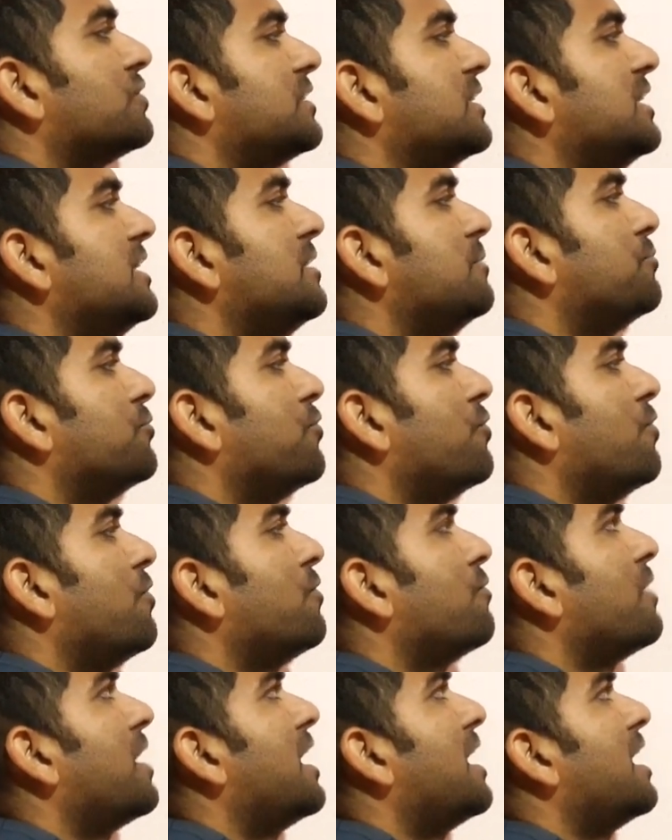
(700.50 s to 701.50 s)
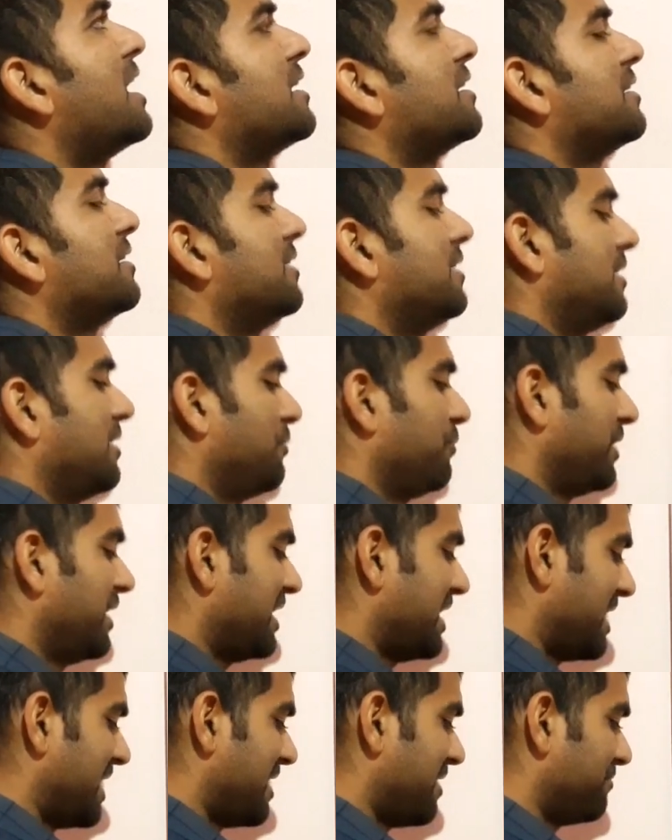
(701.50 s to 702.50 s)
T for what?
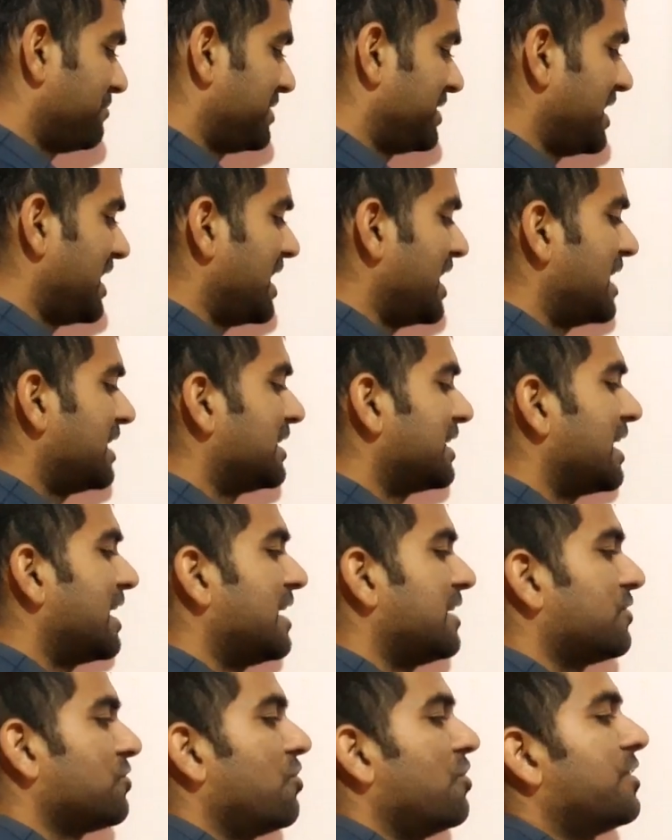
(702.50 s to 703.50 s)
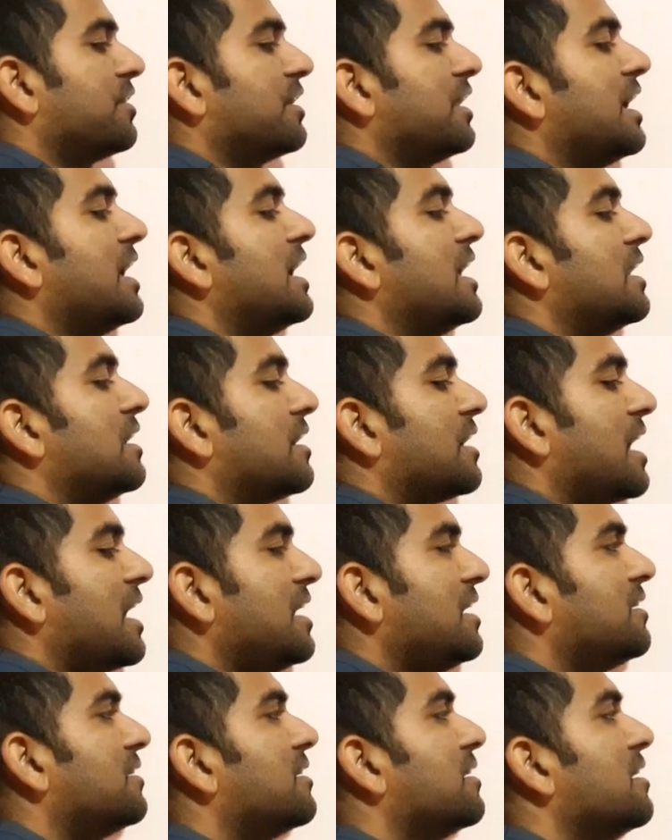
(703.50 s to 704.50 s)
We have tangent or tan,
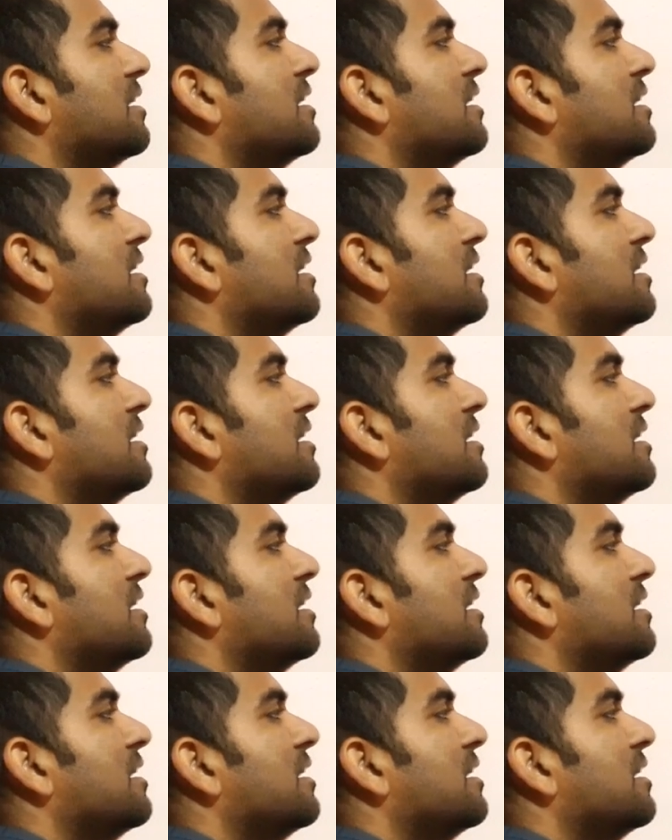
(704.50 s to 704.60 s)
right?